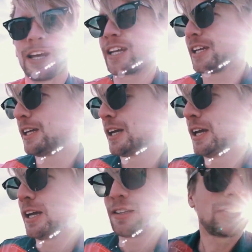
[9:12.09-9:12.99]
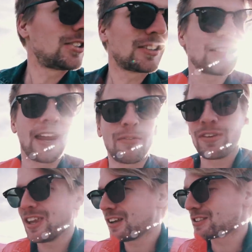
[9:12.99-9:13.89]
Like... There's just
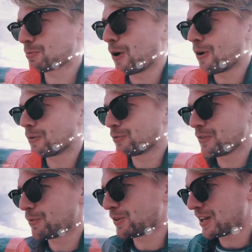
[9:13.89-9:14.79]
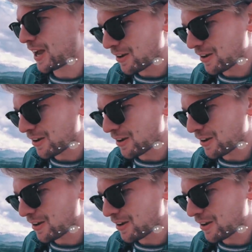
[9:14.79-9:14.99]
everything is wrong with it.